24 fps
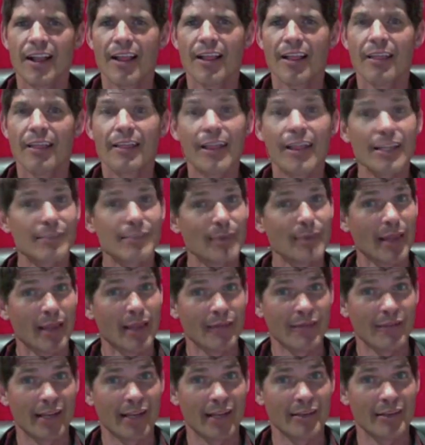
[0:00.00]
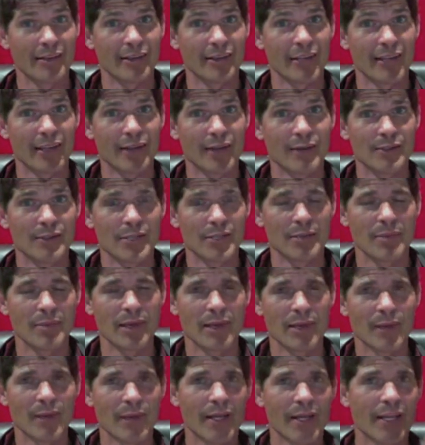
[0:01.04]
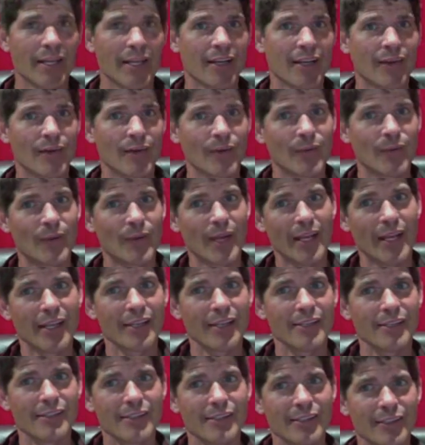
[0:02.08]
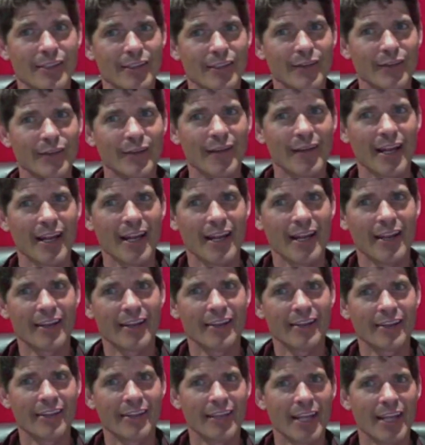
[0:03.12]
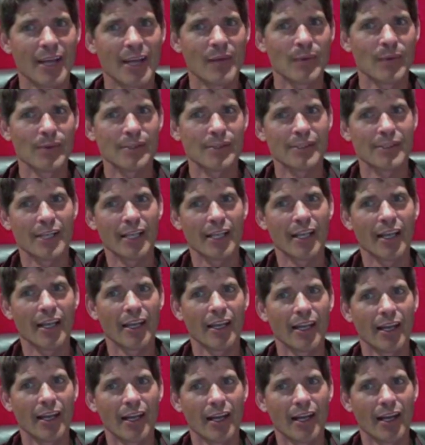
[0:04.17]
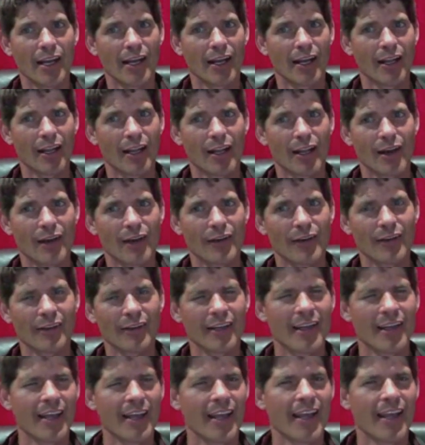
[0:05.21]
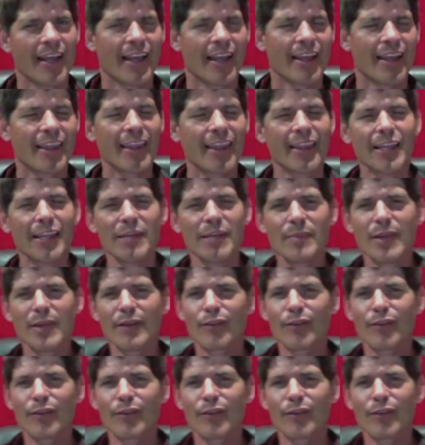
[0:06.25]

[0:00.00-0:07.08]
That's my left hand. That goes up, by the way. Raise your hand and we'll sing it along. And that little bit of